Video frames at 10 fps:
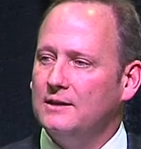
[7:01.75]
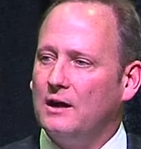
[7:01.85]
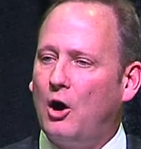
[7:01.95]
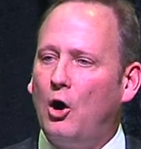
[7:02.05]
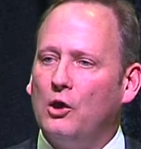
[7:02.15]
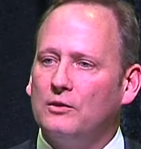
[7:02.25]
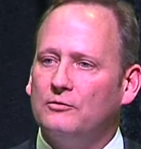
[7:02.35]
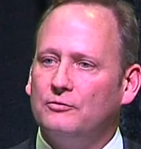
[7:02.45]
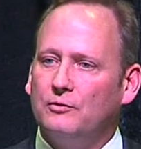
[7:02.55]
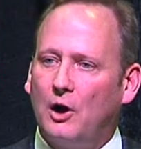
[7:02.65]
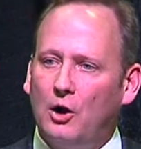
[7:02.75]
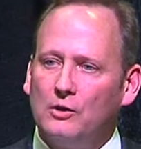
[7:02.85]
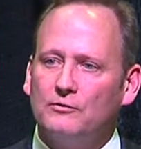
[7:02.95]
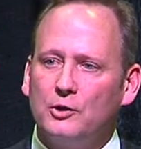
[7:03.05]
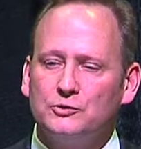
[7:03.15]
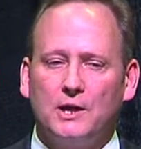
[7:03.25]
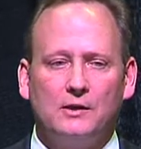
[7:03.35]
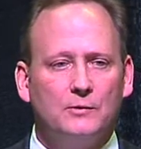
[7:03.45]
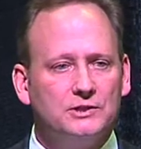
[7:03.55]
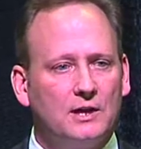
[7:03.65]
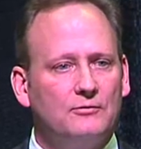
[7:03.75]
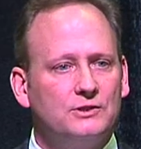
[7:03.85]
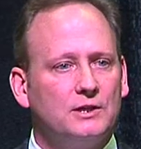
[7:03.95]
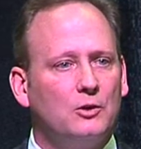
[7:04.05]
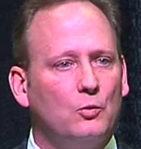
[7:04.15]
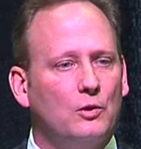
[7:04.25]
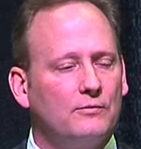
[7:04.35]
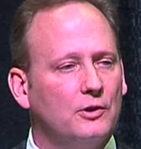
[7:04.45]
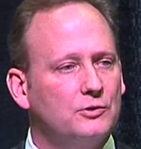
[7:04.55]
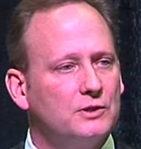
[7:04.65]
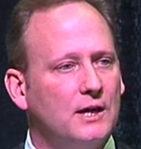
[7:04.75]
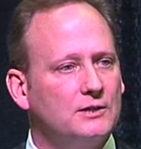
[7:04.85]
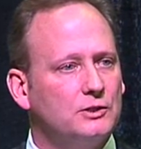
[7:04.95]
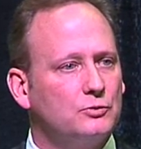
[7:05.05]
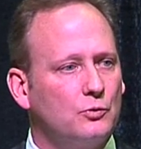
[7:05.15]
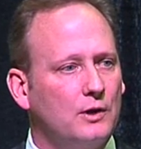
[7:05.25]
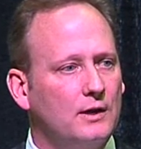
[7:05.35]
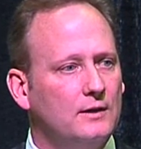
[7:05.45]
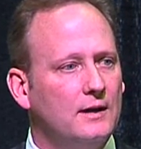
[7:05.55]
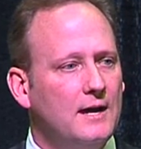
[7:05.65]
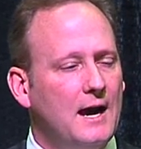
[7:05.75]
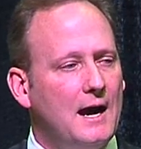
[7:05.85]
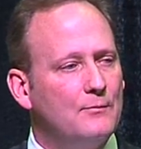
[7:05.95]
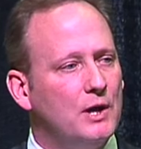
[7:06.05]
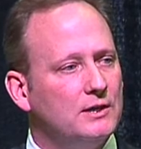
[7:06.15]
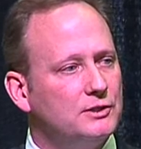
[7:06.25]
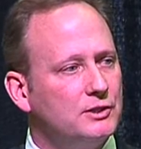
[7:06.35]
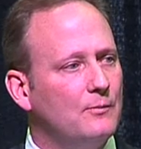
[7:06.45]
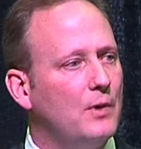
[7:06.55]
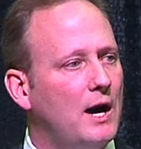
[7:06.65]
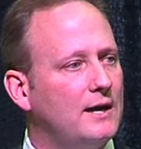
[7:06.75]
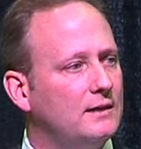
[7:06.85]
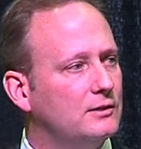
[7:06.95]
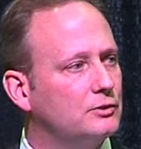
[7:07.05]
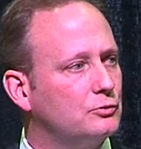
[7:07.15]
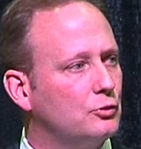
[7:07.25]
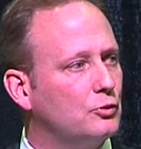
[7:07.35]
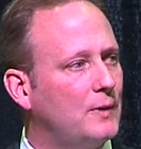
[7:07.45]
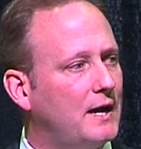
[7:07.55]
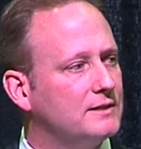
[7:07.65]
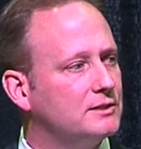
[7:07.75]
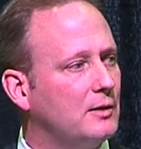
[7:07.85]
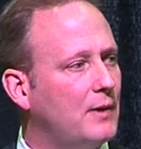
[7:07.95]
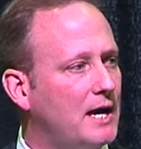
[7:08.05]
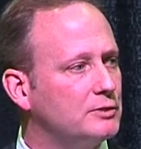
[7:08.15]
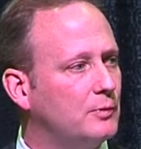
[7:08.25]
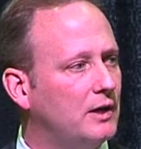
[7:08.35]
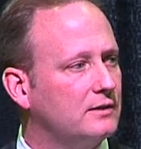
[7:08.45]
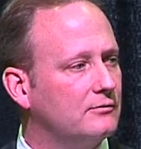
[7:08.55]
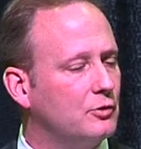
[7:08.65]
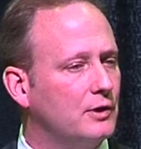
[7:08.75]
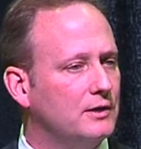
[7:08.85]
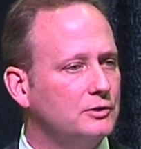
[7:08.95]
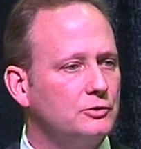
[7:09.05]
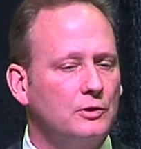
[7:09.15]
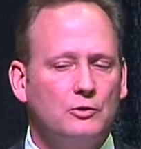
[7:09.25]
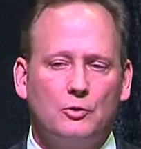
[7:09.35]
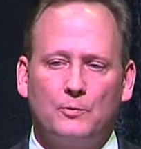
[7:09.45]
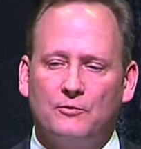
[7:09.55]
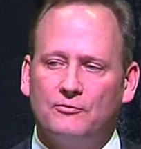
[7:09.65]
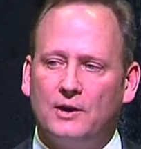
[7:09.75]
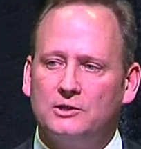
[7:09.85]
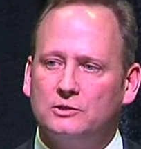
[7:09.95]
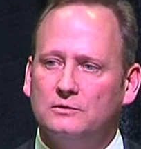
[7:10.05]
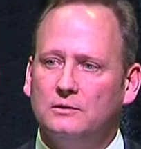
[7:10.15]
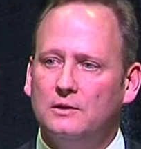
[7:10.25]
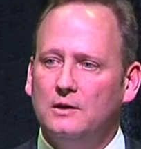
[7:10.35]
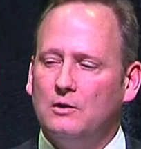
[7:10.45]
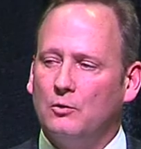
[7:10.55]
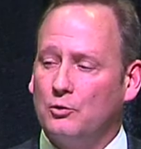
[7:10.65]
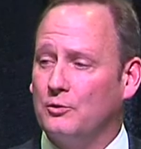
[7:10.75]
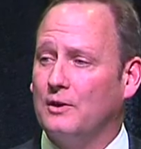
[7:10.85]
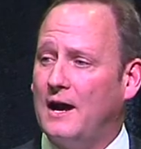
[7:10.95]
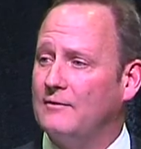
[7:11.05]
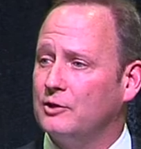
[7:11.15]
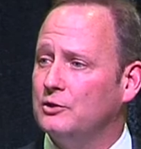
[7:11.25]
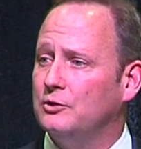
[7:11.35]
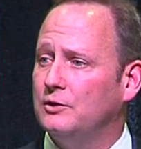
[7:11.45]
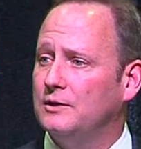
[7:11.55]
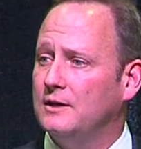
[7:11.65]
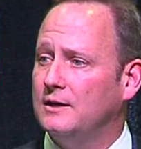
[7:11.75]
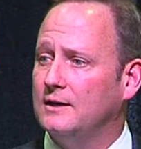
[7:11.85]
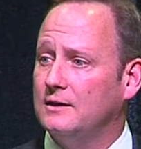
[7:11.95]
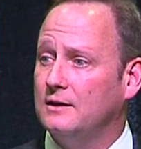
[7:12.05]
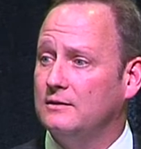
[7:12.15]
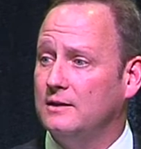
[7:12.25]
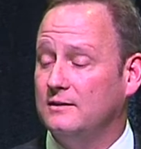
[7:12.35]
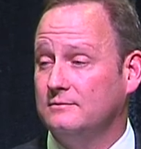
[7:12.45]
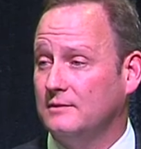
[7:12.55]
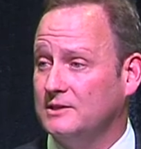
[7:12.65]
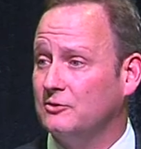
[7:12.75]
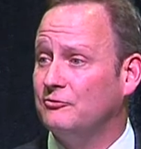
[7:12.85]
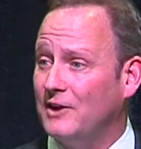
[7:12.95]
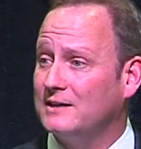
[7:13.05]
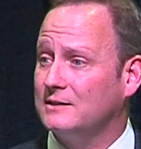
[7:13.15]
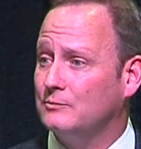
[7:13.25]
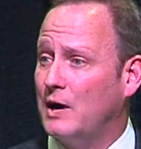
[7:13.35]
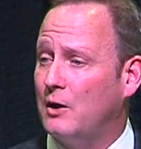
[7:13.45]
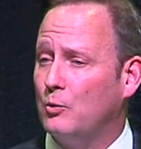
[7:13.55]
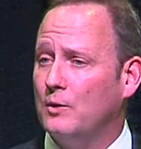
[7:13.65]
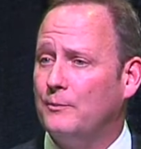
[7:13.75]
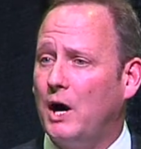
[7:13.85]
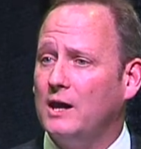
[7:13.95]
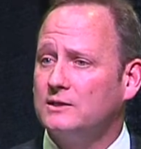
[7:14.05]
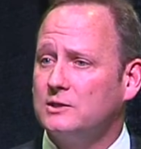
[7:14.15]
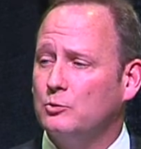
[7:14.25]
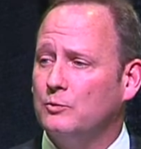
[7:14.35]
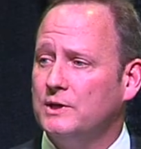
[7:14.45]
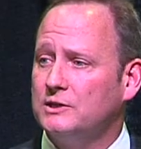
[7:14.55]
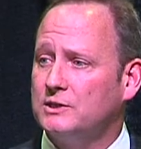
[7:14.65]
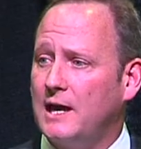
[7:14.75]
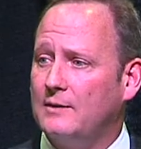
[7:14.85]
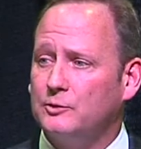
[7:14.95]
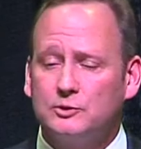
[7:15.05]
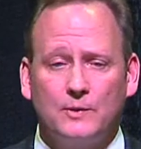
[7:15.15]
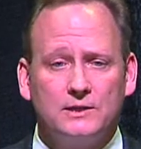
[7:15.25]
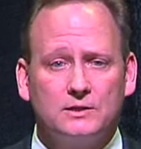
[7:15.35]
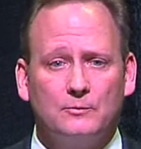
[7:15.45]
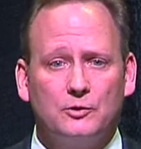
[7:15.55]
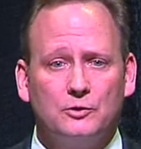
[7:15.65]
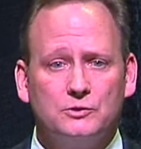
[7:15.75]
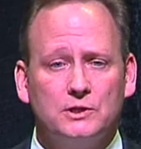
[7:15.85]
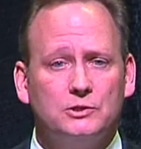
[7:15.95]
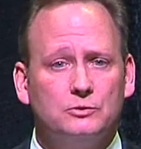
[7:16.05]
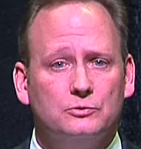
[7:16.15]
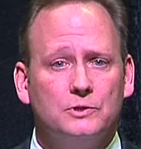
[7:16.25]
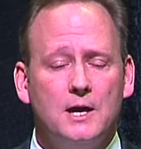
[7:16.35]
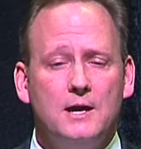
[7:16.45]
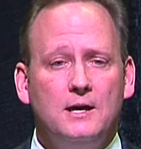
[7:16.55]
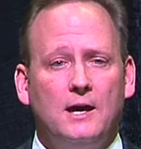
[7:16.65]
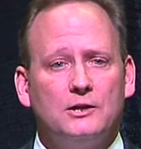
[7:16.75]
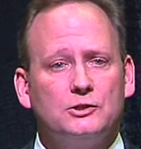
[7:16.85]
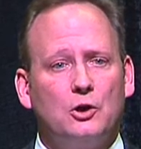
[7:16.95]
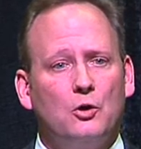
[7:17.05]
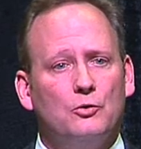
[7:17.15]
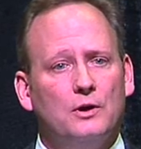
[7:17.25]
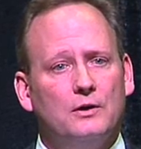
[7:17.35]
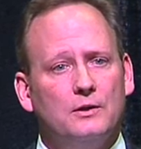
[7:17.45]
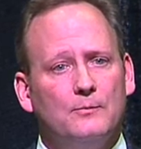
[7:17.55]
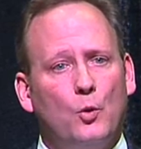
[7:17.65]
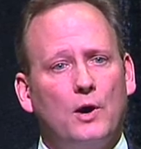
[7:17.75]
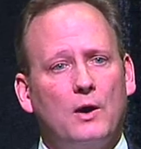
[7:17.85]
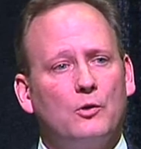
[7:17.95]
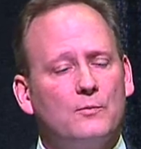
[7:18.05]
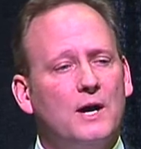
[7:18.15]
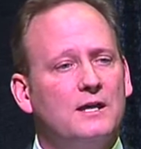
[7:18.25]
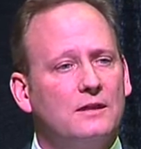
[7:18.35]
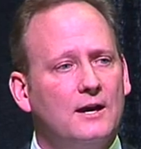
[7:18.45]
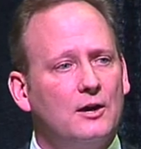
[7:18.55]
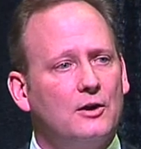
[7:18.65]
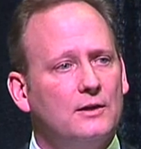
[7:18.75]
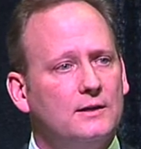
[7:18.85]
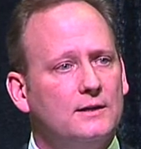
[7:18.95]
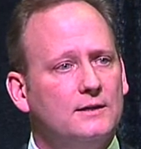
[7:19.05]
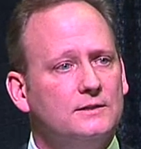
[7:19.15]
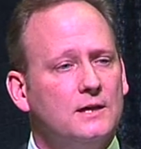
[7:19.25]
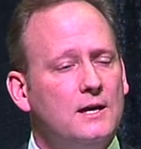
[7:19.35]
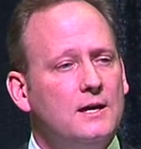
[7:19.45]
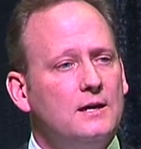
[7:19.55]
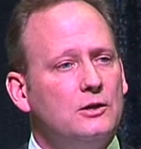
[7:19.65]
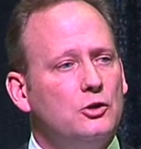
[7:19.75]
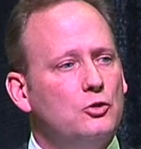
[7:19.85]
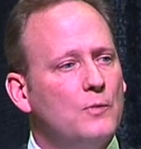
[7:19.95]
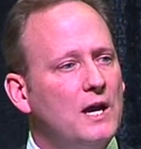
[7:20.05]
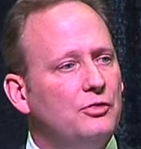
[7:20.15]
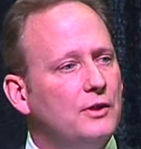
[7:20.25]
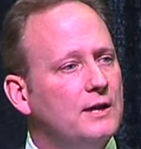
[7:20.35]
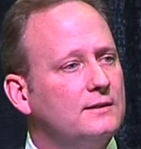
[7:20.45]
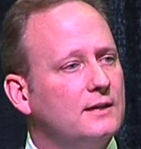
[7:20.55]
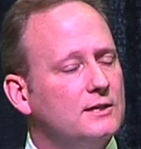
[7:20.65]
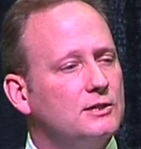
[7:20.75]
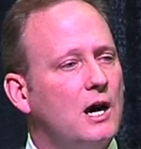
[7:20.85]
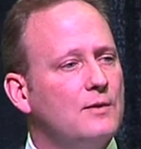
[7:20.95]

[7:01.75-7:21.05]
All of those elements, every single one of those that I just read, I bet somebody in this room has some aspect of their industry or their profession or their livelihood that is affected by what policy will be established by some of those issues. And so the point I want to make there is you may think that it's not